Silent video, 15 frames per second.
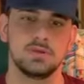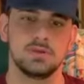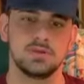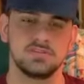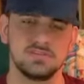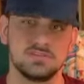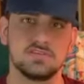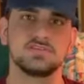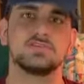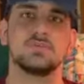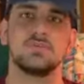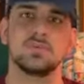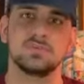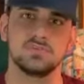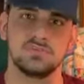
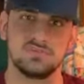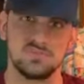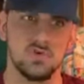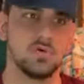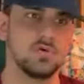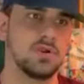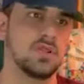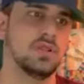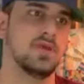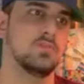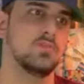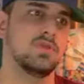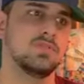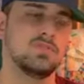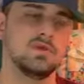consistent with the story and
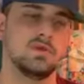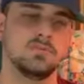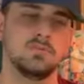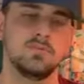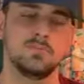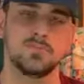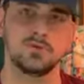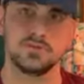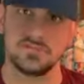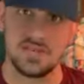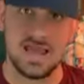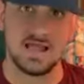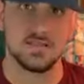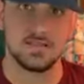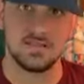with the
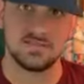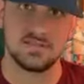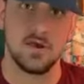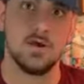personalities